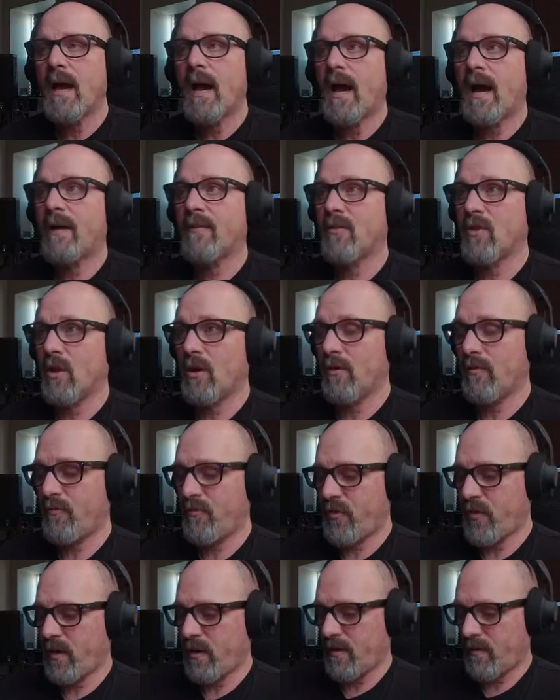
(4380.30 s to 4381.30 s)
I
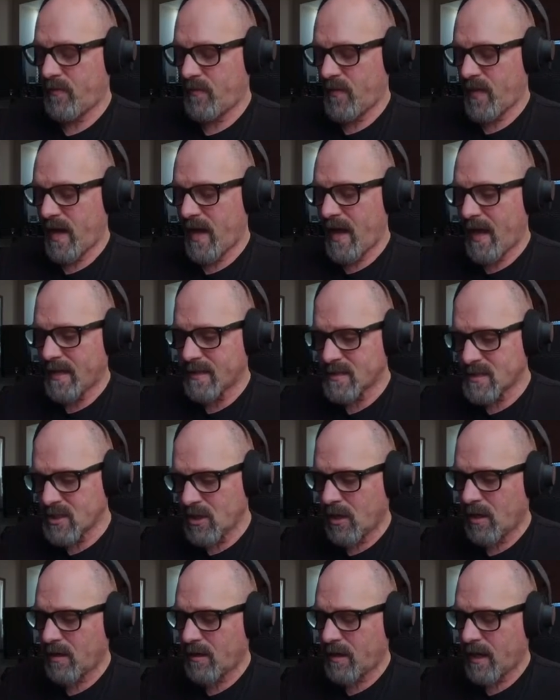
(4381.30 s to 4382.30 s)
love the
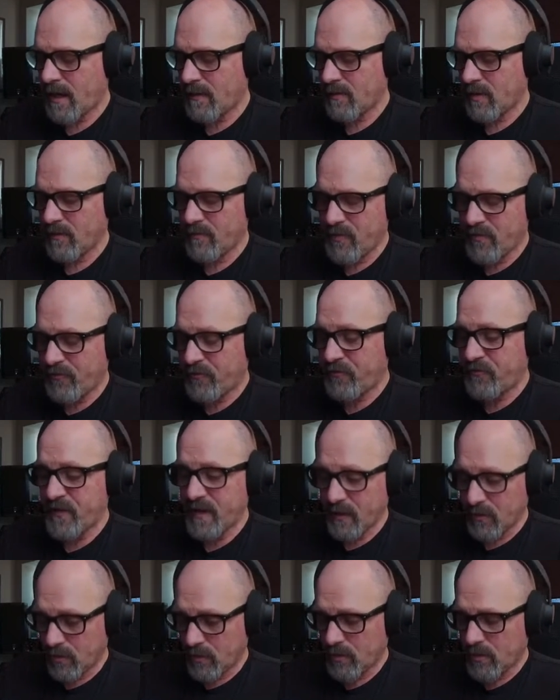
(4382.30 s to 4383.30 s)
hands-on. I love the
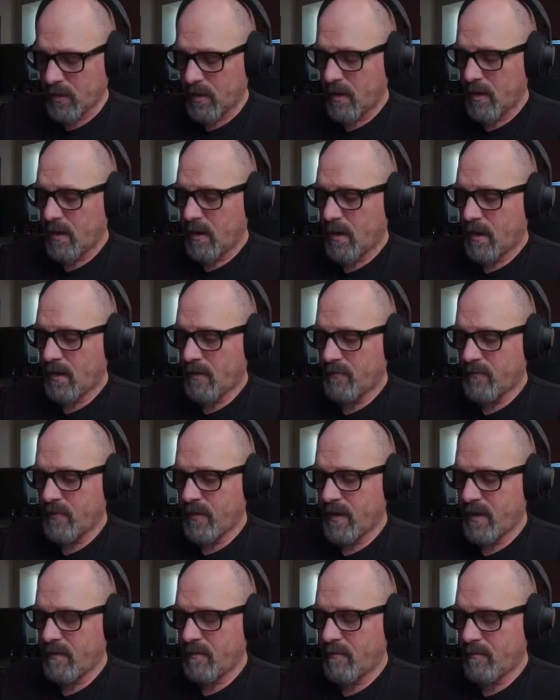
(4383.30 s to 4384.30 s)
feel of
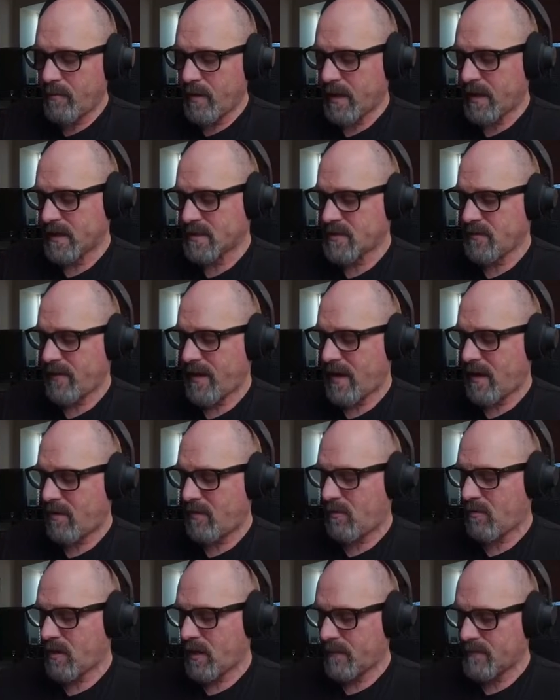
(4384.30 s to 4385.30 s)
it because of
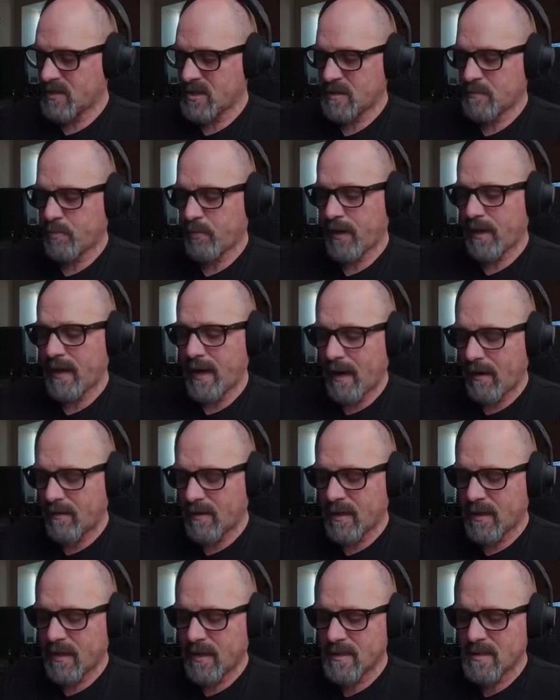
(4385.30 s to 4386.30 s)
how kind of spread out
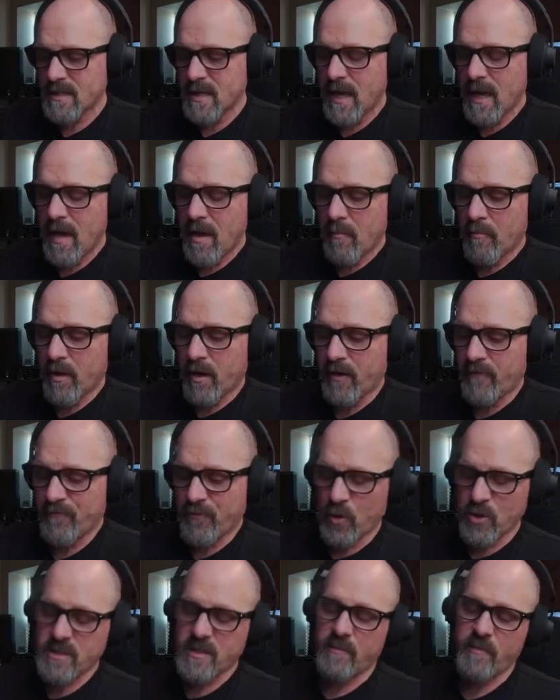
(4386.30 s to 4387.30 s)
it is. But
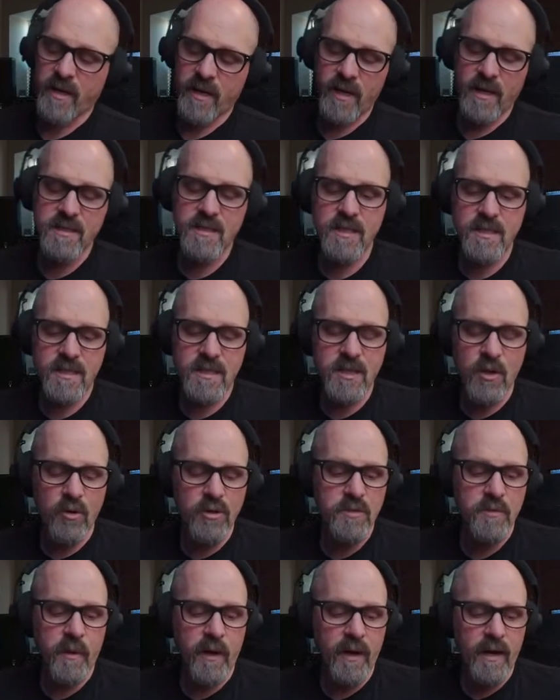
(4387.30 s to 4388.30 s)
unfortunately, because it's so
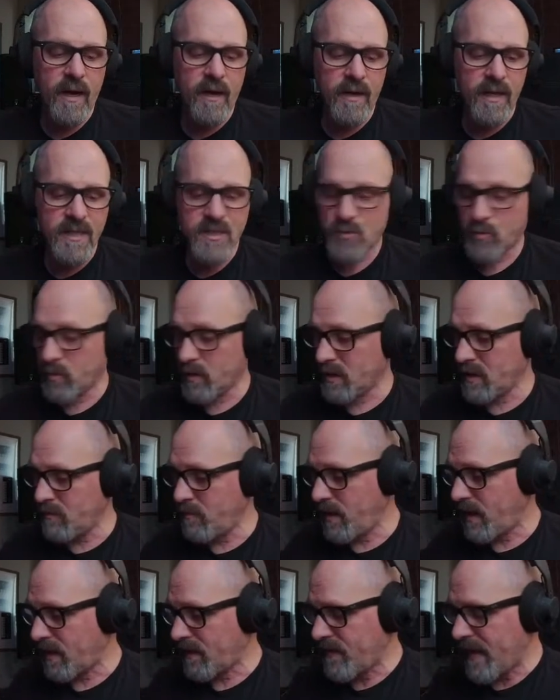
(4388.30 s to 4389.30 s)
spread out, it's really
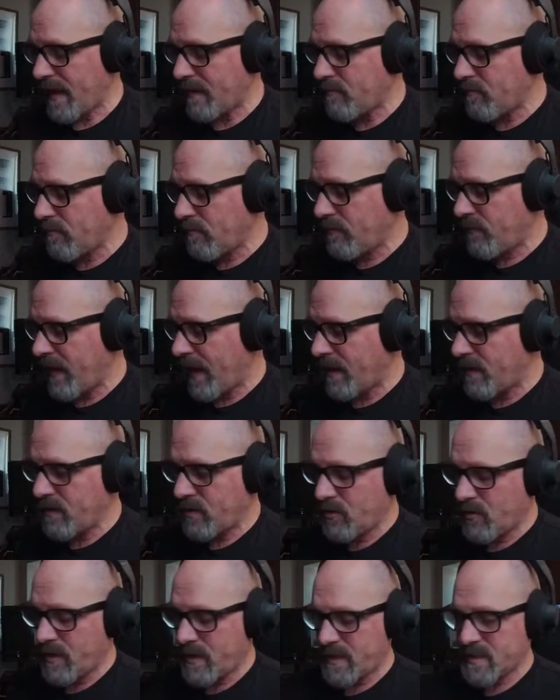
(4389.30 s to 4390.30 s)
big. That
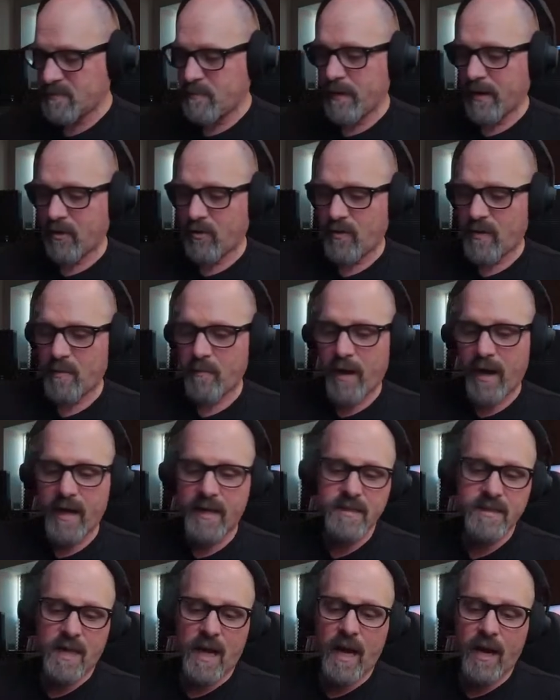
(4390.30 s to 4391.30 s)
unit is bigger than my
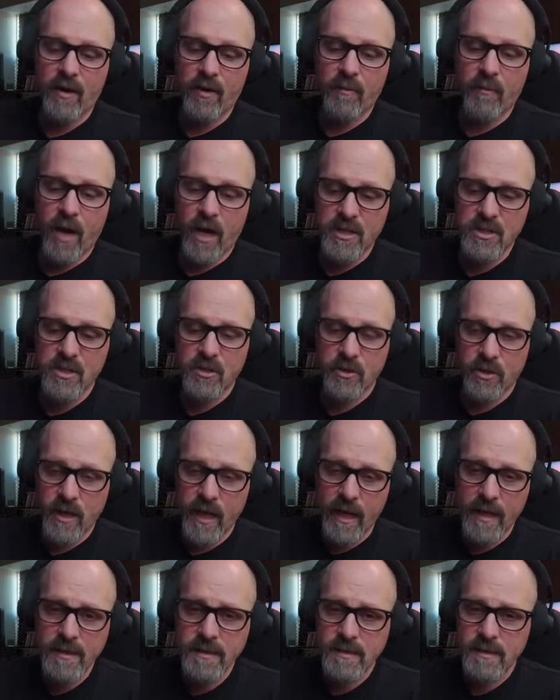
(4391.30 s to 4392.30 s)
entire modular
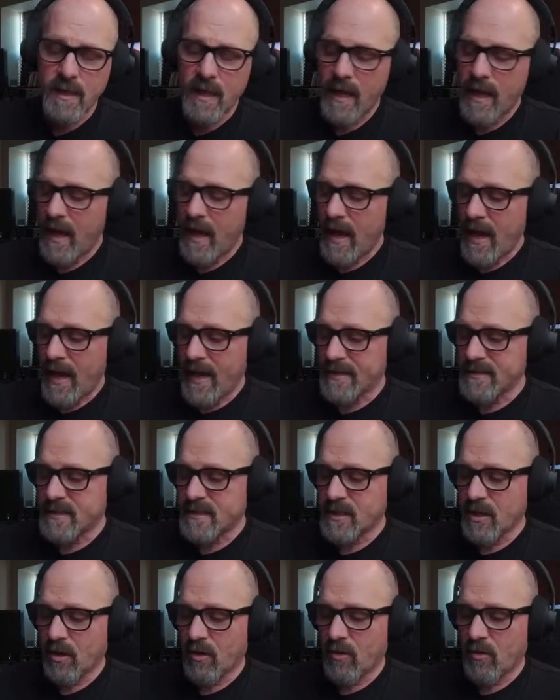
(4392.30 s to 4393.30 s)
case. And
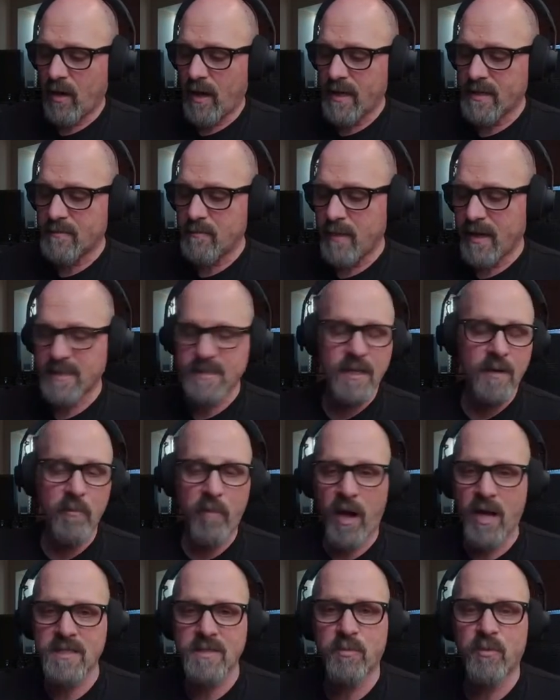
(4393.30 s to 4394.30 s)
so it makes it
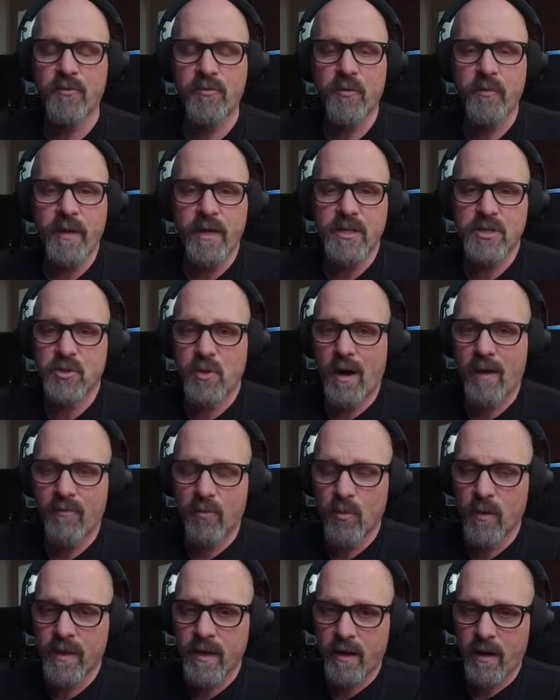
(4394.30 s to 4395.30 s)
impossible for me to
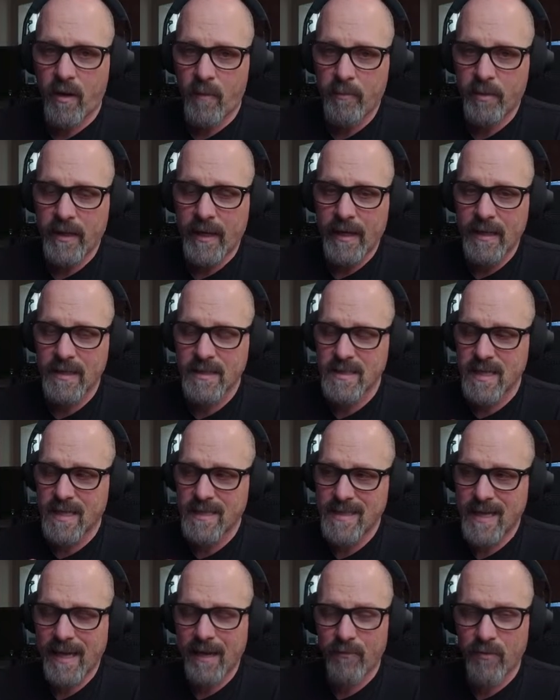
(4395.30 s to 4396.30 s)
travel with it on a plane because I
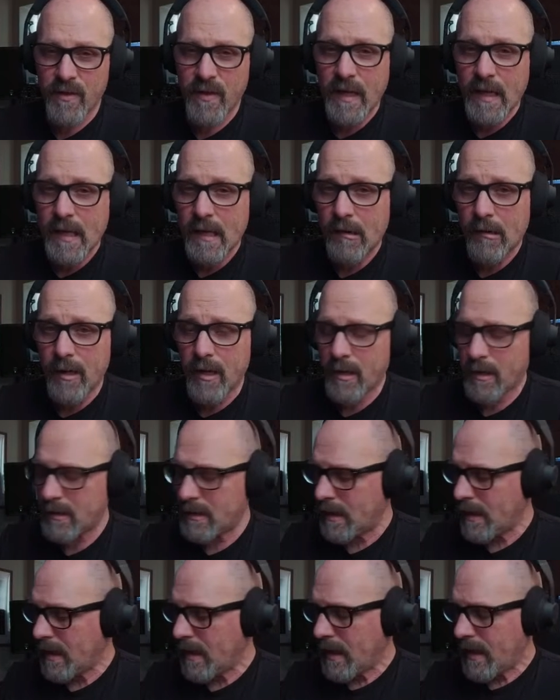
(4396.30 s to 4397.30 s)
take everything carry-on.
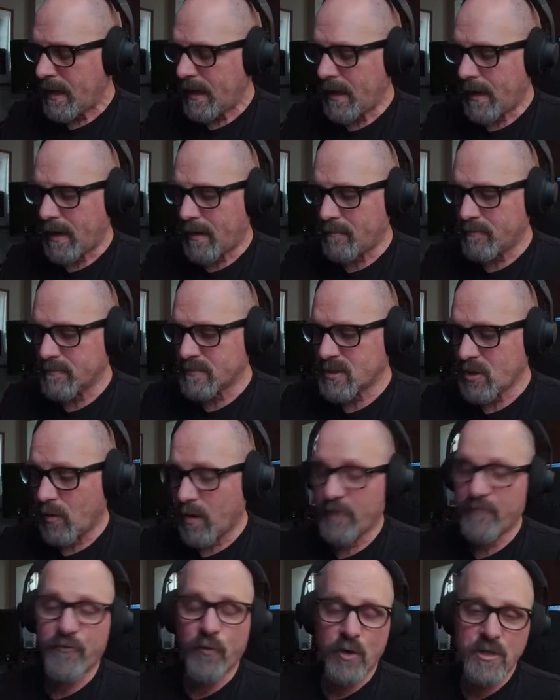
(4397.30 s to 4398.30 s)
So
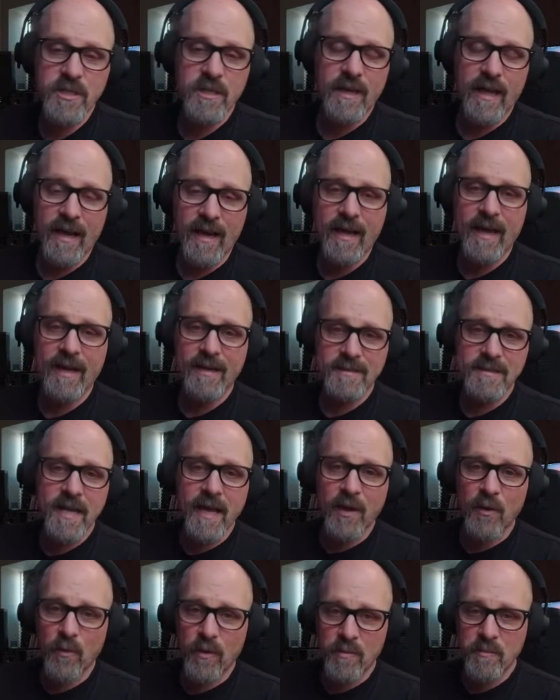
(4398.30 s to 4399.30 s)
unfortunately, I can't
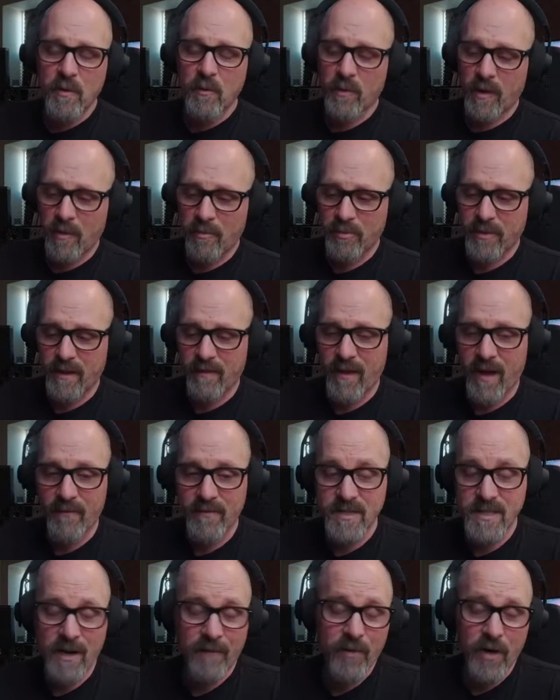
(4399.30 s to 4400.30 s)
take it with me when I play live.
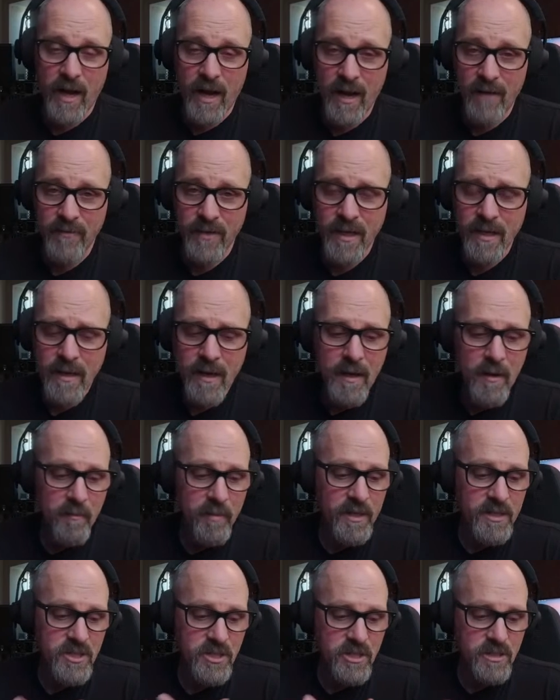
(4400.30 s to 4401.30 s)
It's not very heavy,
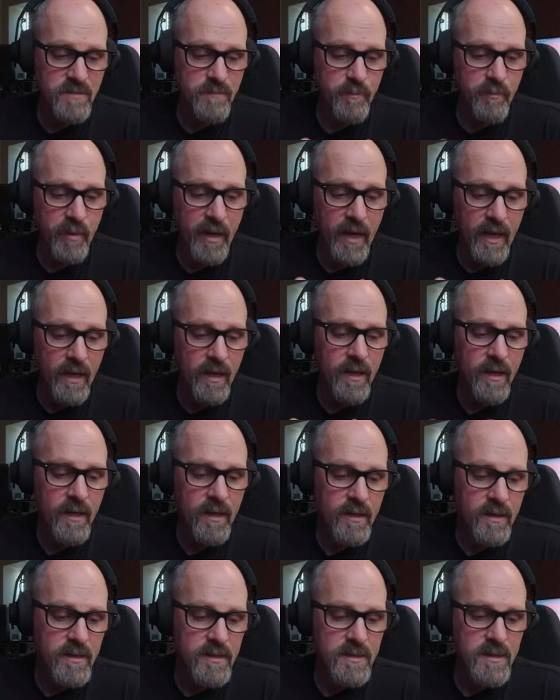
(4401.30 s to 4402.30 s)
but it's just big.
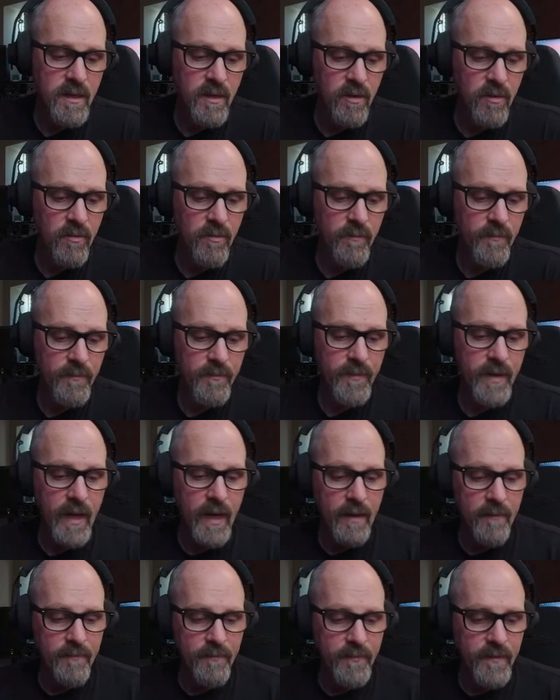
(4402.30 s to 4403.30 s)
So
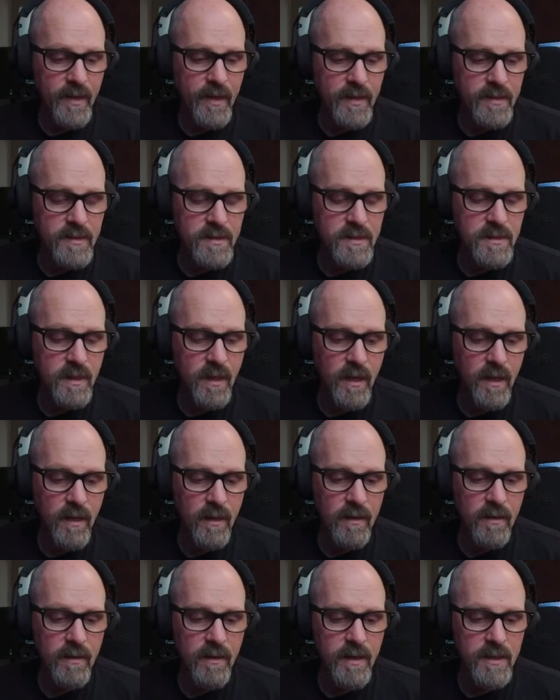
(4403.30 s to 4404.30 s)
yeah, it's
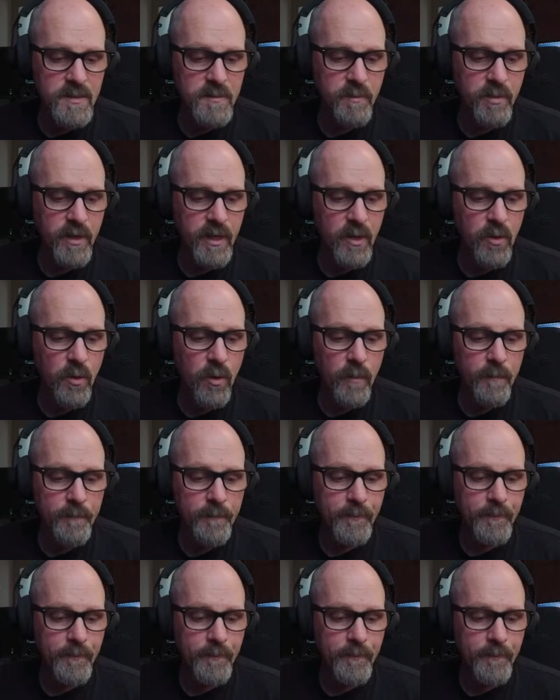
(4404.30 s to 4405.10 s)
pretty cool.